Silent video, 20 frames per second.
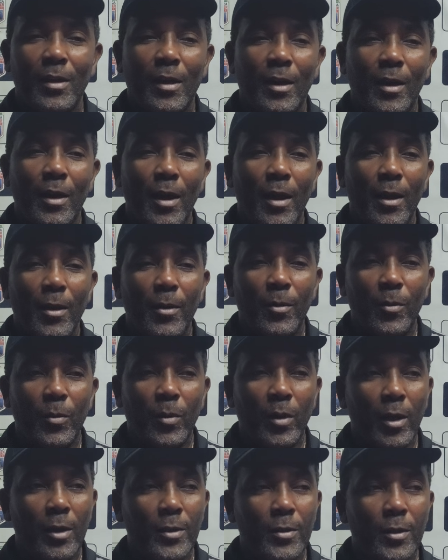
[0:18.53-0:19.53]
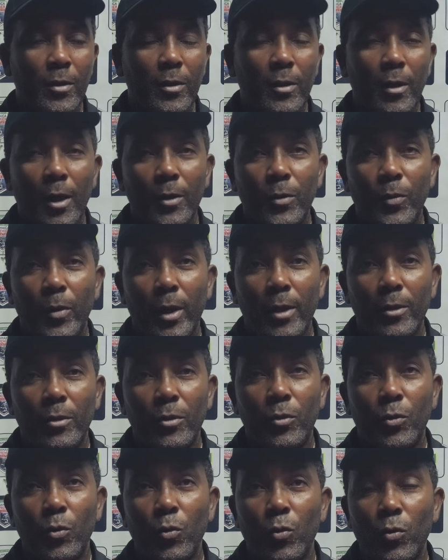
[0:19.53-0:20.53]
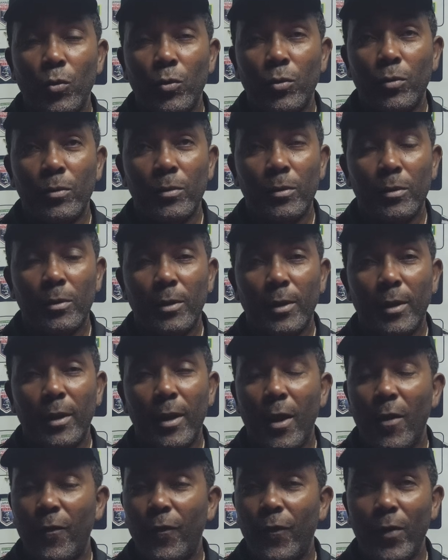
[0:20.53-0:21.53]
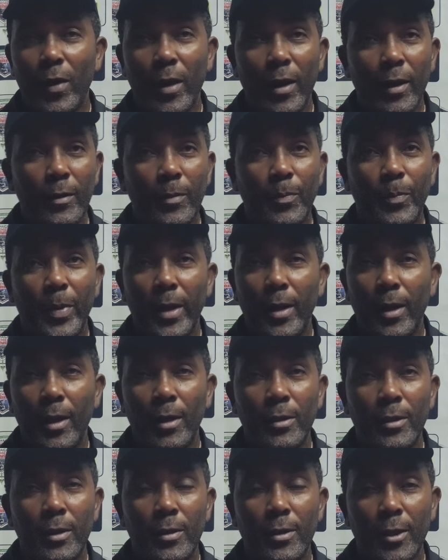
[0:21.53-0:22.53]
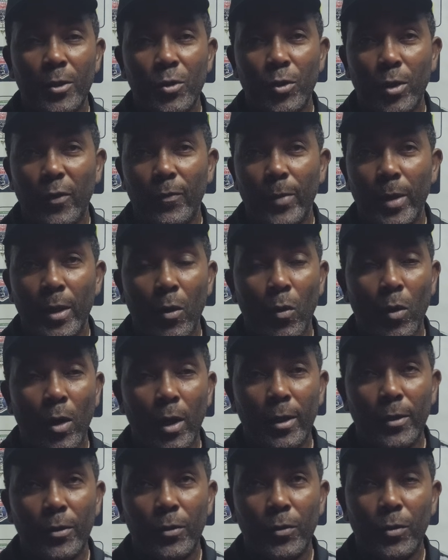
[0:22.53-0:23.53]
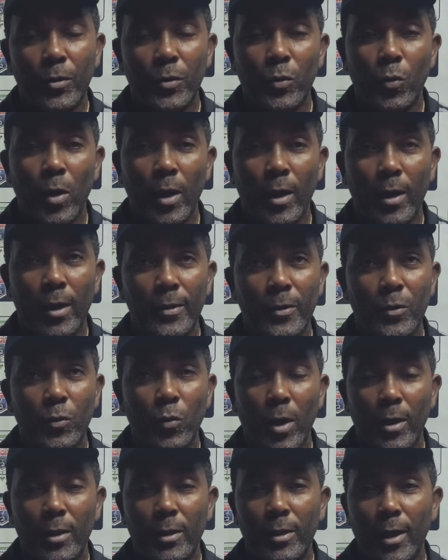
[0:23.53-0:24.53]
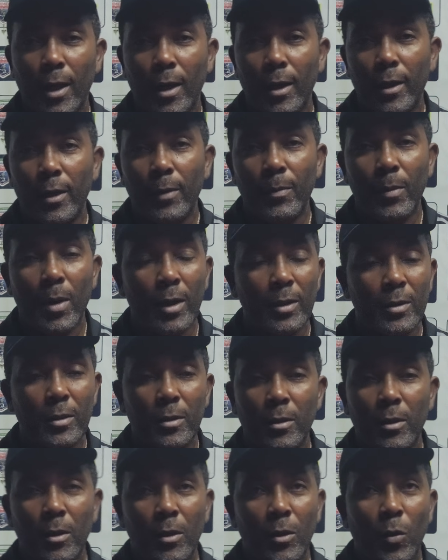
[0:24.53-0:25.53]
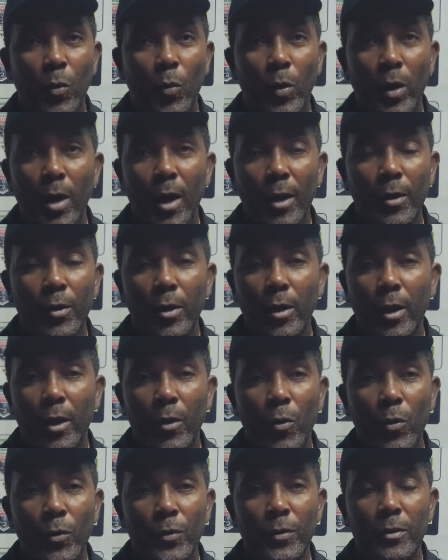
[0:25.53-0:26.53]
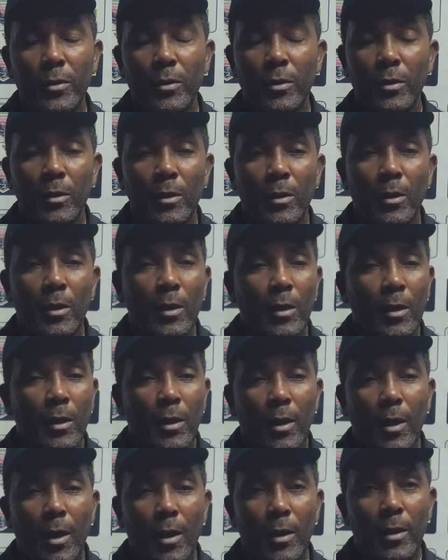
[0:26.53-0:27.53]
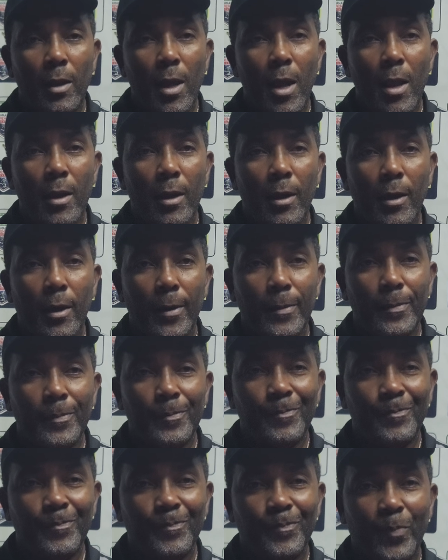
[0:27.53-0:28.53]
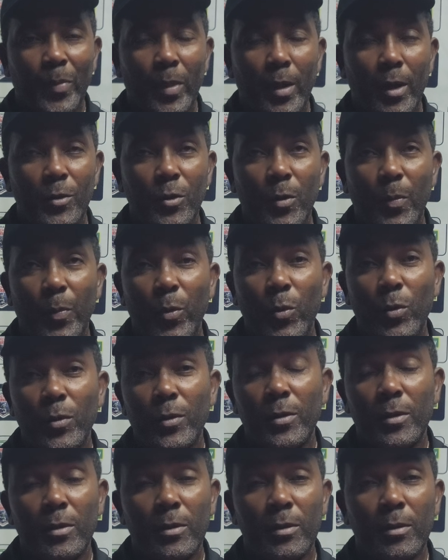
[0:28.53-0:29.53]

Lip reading: Again, we also thought we had 2 definite penalties that should have been awarded to us. So we was one tackle in the box. We got none of those. And then I suppose